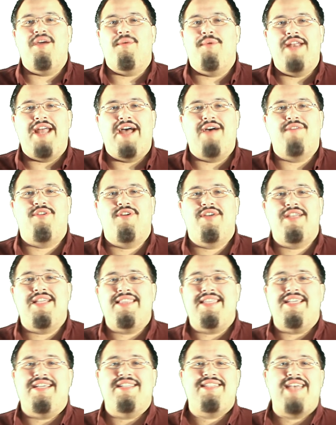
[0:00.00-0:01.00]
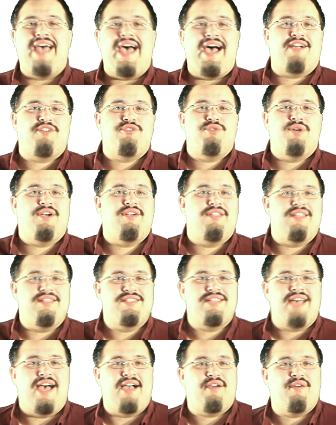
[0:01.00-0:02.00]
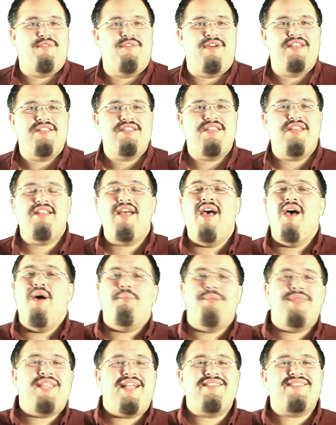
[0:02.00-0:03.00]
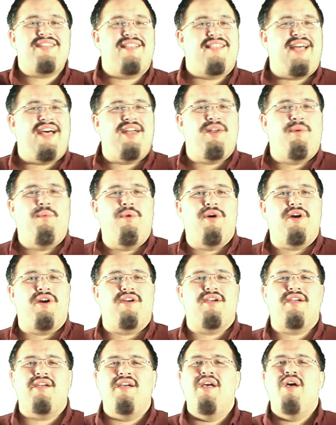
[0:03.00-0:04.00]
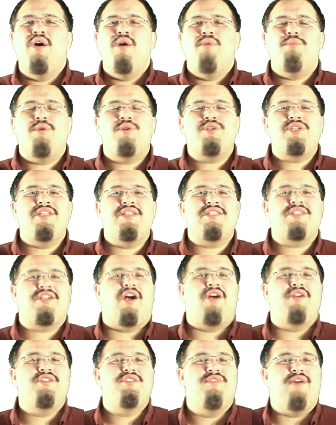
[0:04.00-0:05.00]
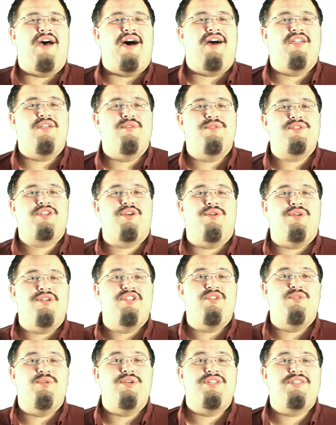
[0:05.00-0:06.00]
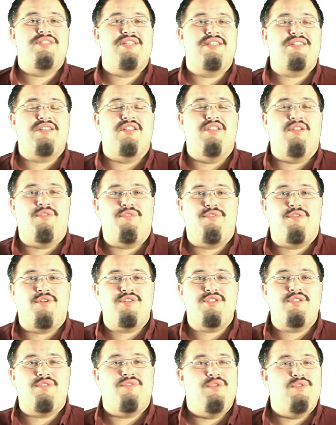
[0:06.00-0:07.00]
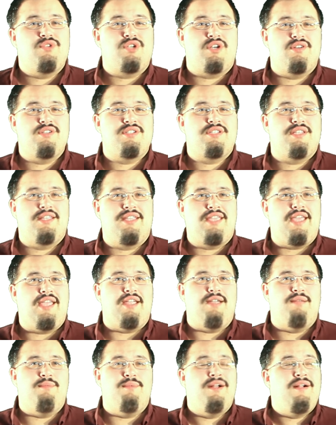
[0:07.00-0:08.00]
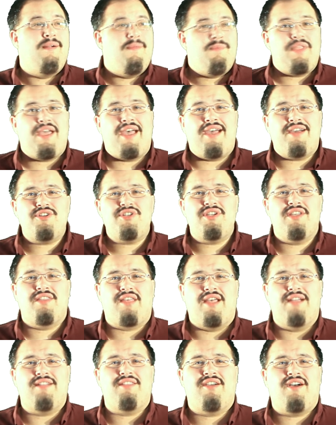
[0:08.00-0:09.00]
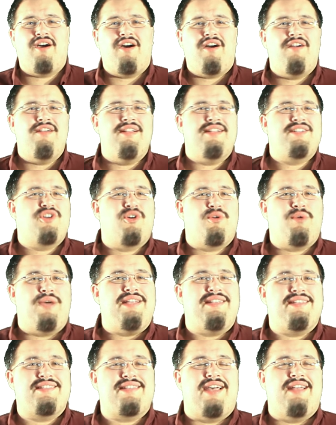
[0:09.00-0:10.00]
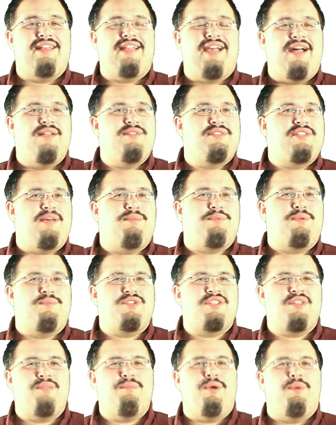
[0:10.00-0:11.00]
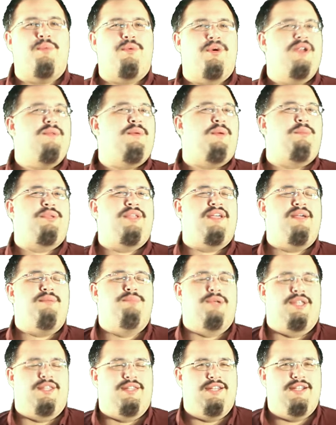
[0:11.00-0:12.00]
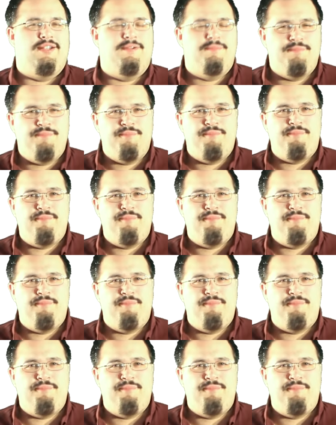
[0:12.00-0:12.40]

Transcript: it whenever, get the attack trigger, then sacrifice it, but that's a lot of work. Most of this card's value is going to exist in the first few turns of the game. I actually like the card, it's a great design concept, I'm just a bit worried about playability.